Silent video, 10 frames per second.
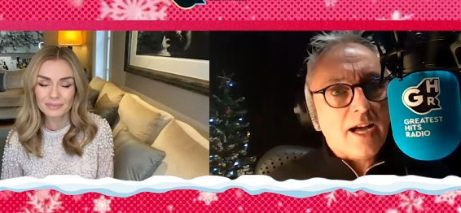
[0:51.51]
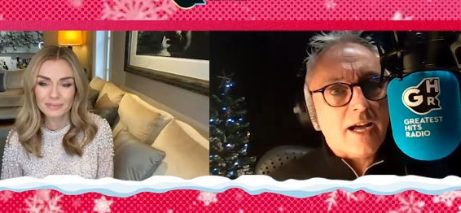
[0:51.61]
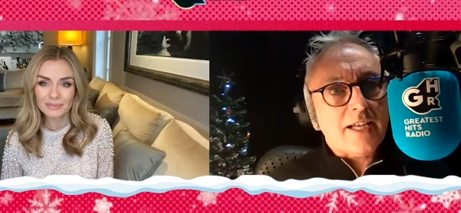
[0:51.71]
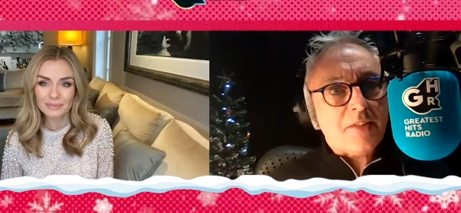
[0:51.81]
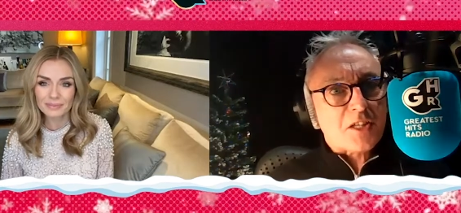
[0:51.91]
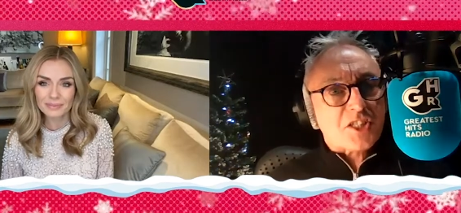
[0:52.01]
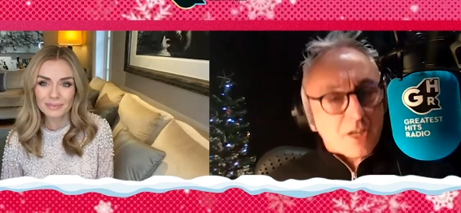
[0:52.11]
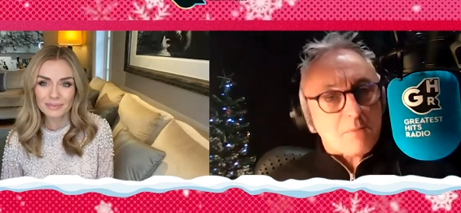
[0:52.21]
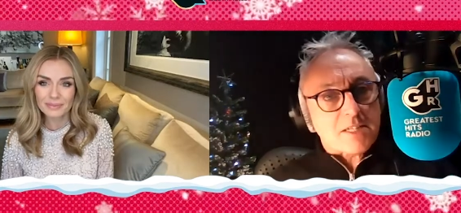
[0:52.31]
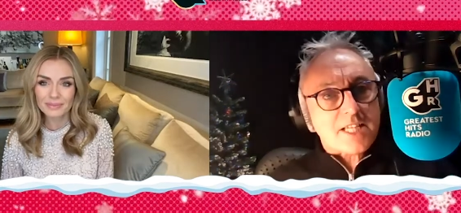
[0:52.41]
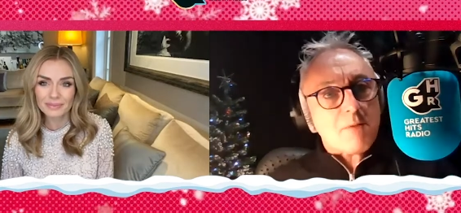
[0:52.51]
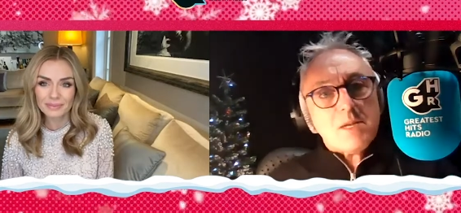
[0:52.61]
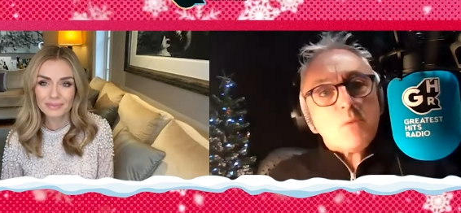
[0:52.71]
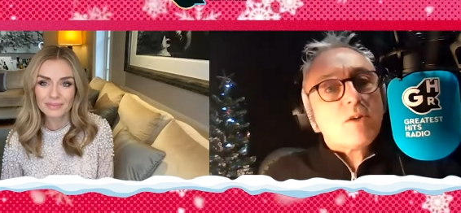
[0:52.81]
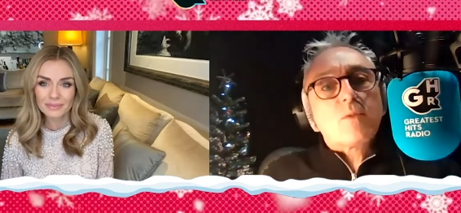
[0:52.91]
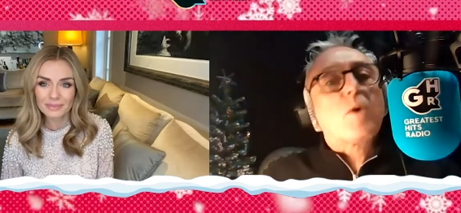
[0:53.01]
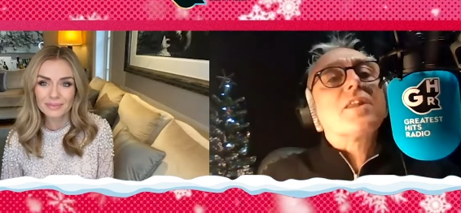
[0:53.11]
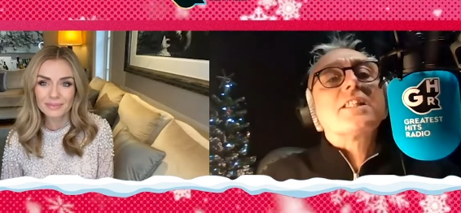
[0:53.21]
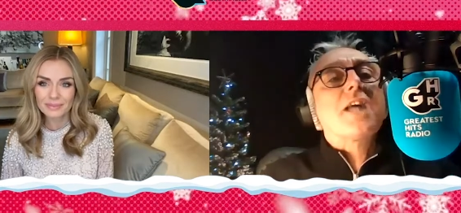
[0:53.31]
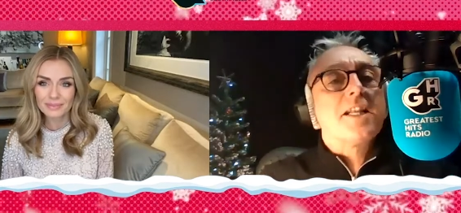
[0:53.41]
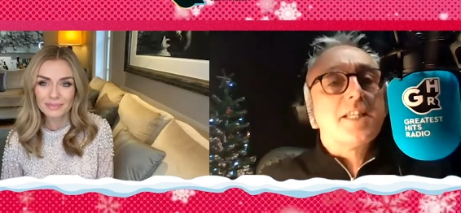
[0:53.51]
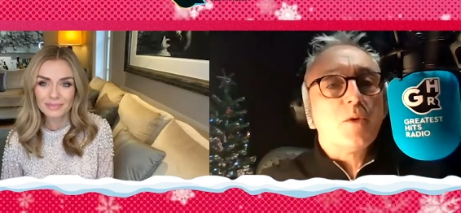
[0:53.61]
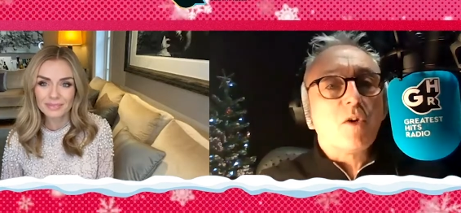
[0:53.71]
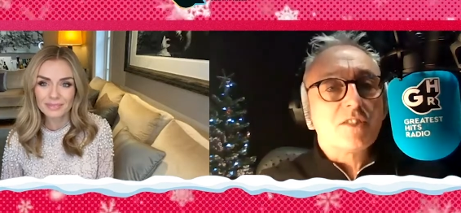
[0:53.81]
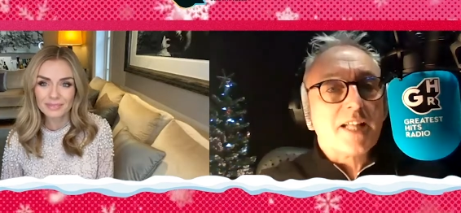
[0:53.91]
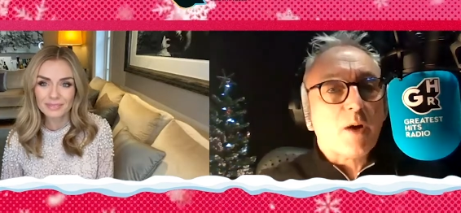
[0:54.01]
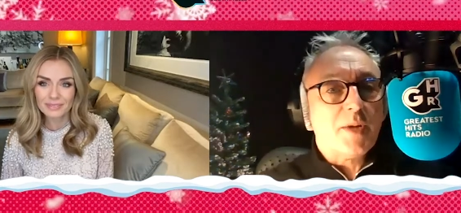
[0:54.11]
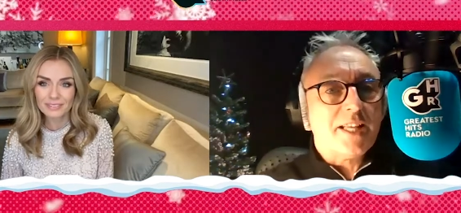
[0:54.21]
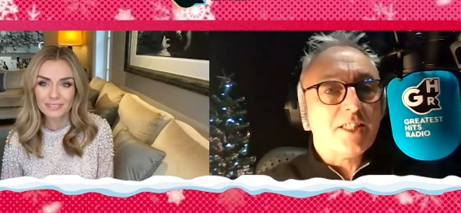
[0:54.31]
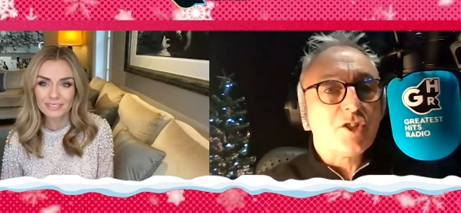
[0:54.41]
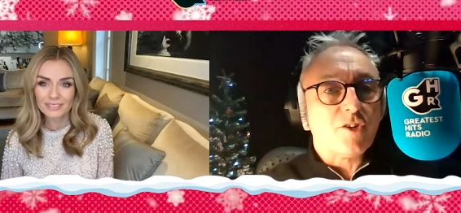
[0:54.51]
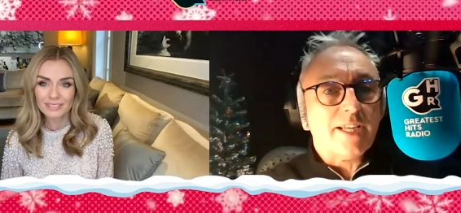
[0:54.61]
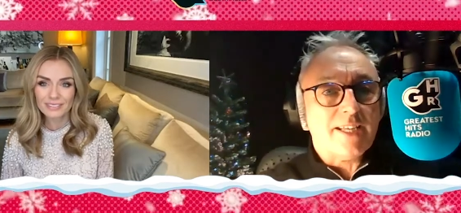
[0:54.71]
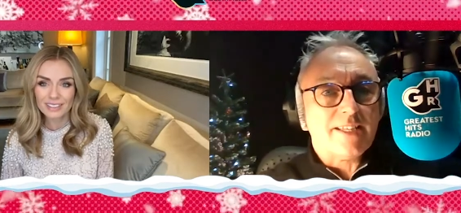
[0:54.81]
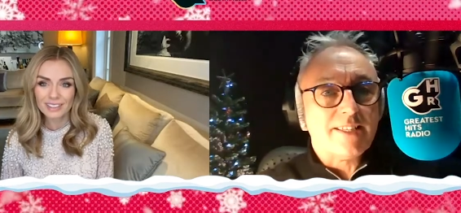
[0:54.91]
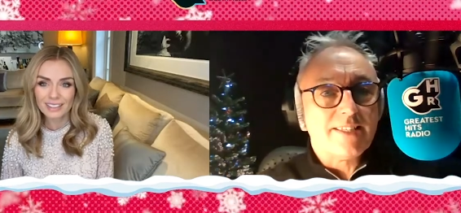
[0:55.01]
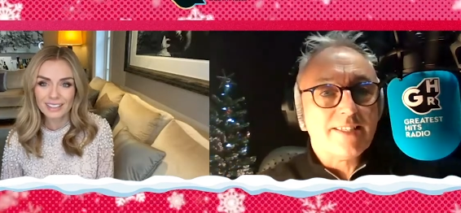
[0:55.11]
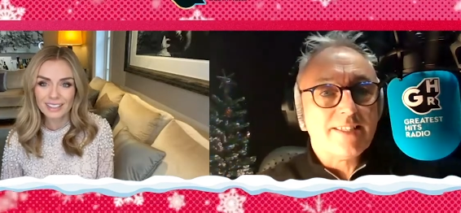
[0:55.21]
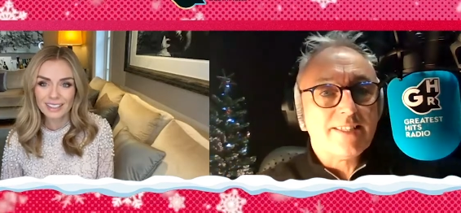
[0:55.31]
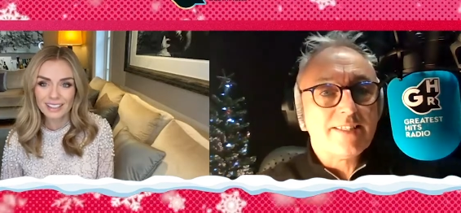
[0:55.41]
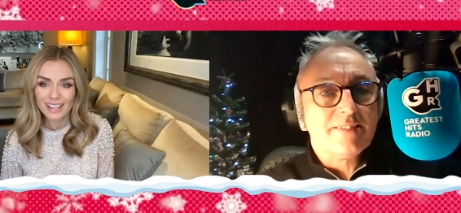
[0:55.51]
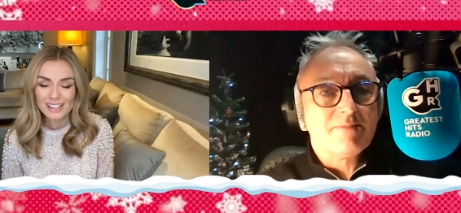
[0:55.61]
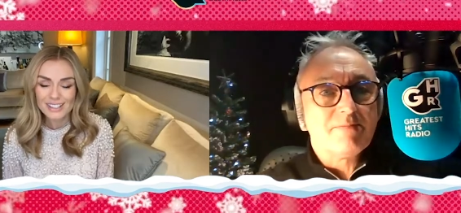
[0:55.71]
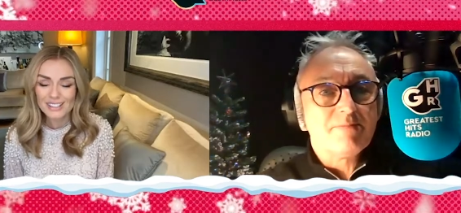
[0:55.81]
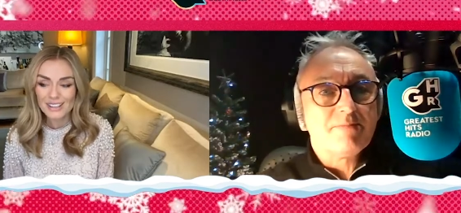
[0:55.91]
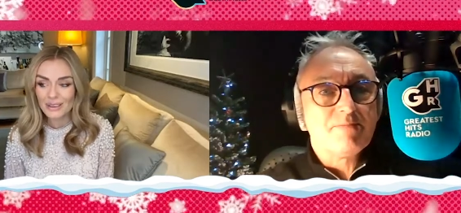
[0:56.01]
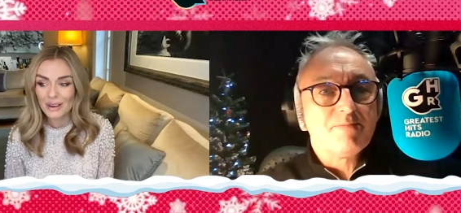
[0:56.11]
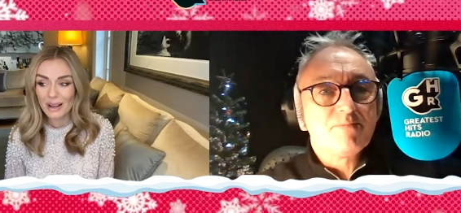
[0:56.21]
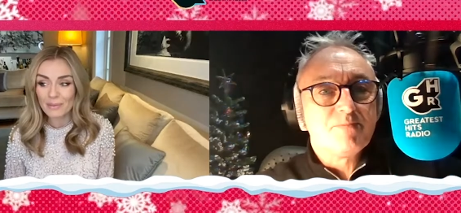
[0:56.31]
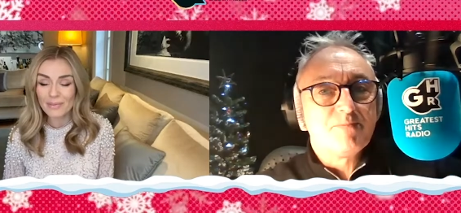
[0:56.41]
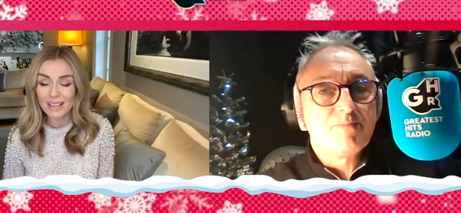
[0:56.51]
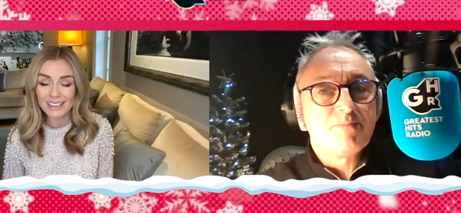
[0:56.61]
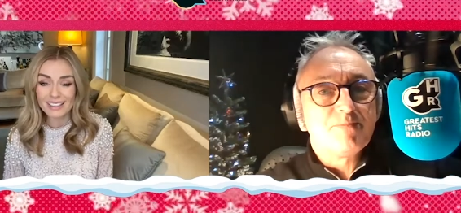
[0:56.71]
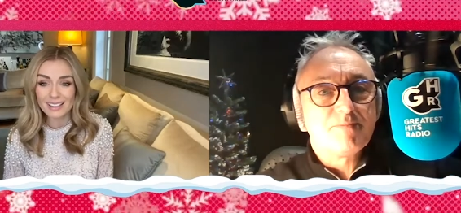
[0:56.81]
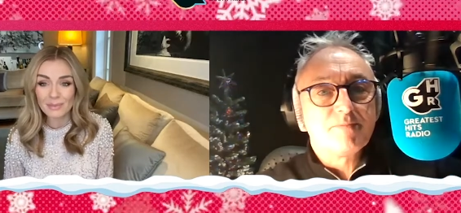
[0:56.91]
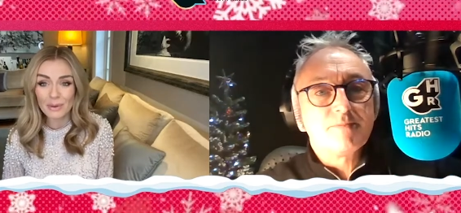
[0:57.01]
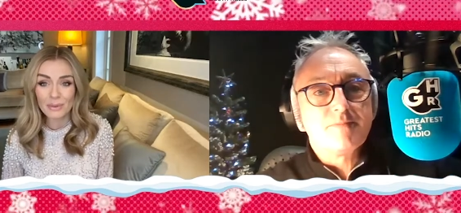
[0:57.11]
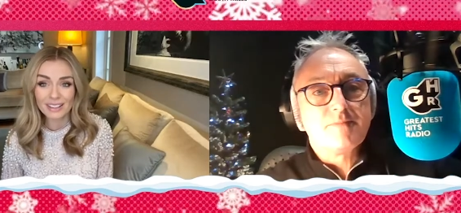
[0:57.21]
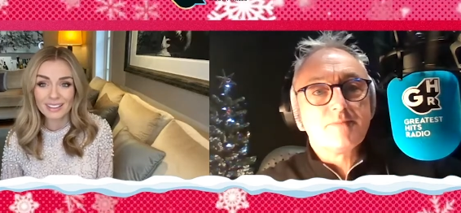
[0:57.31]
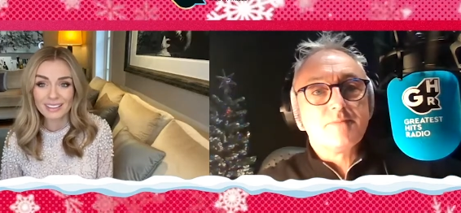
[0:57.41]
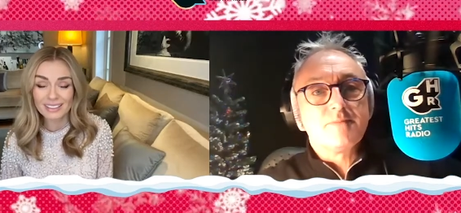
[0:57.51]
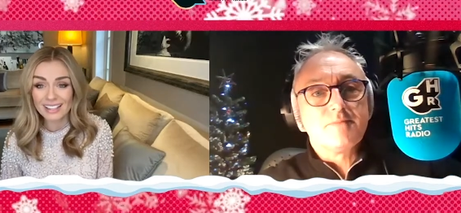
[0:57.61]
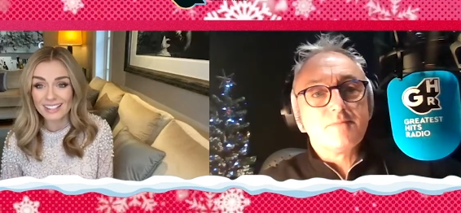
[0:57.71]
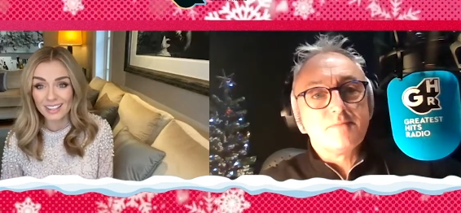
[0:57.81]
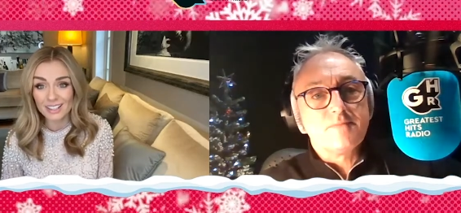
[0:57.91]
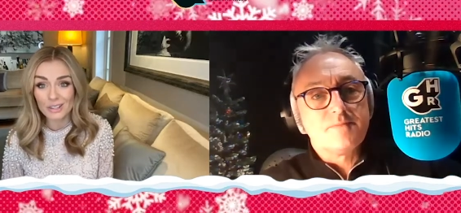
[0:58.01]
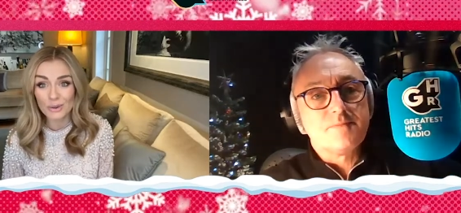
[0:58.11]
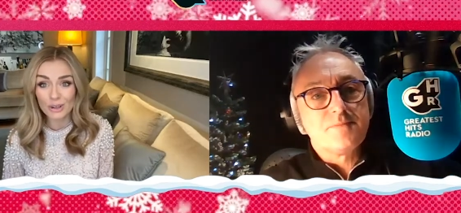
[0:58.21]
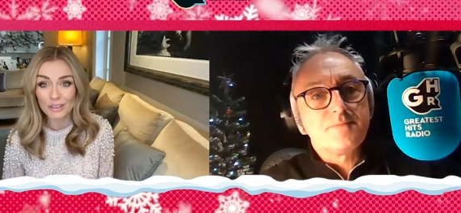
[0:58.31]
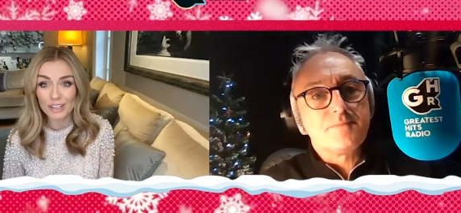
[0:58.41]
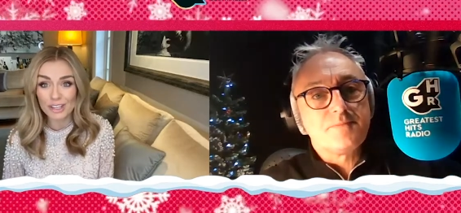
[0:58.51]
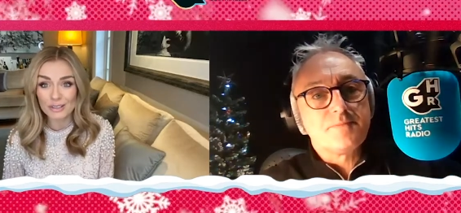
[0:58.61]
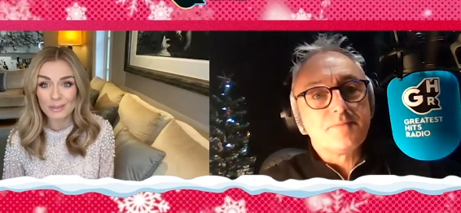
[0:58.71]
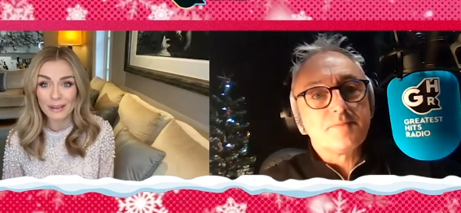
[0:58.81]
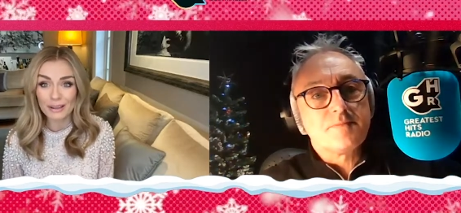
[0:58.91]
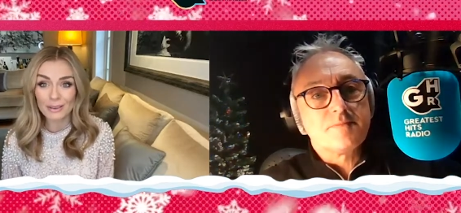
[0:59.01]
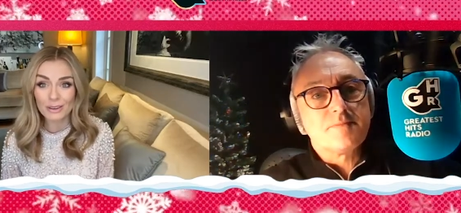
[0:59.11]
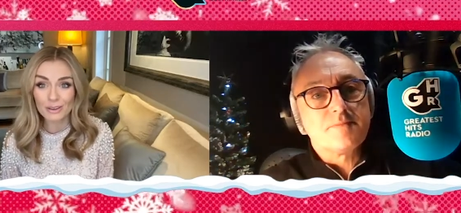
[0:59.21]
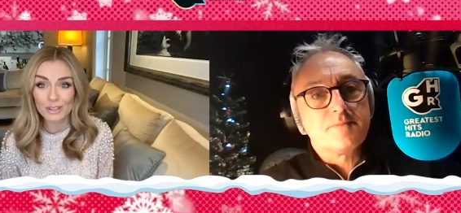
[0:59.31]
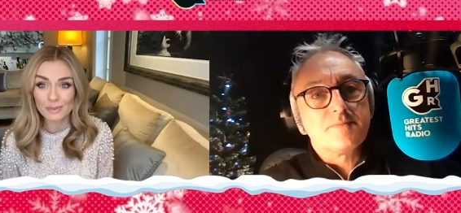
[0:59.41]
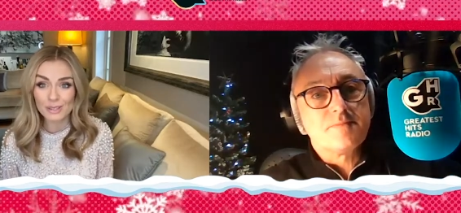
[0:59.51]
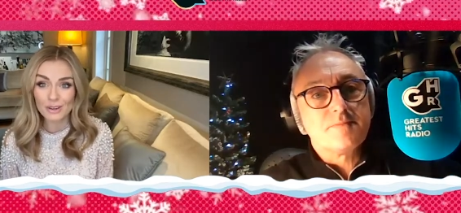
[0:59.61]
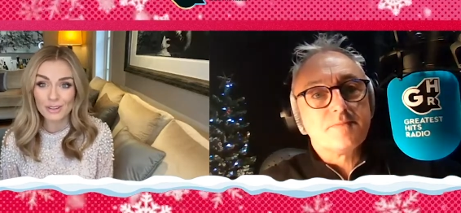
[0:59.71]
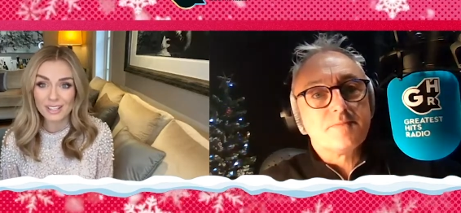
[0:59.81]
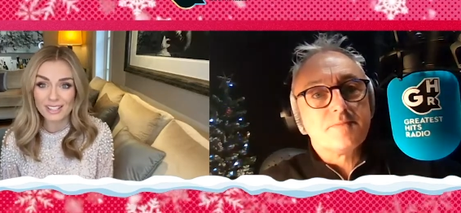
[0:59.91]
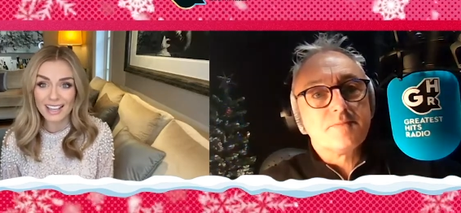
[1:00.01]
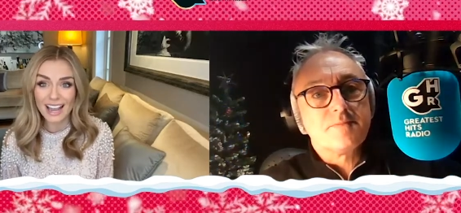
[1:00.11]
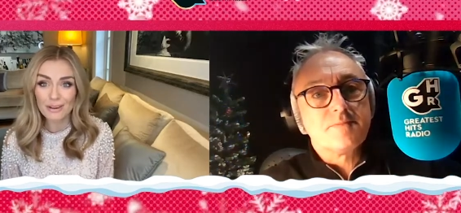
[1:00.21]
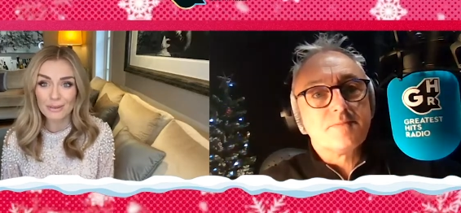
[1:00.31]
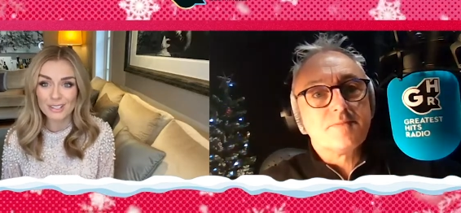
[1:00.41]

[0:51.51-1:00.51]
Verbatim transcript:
Speaker 1: uh, in the summer. Tell me what, what this idea was and how we can enjoy it.
Speaker 2: So, um, in the summer, when they started to talk on the news about Christmas concerts and carol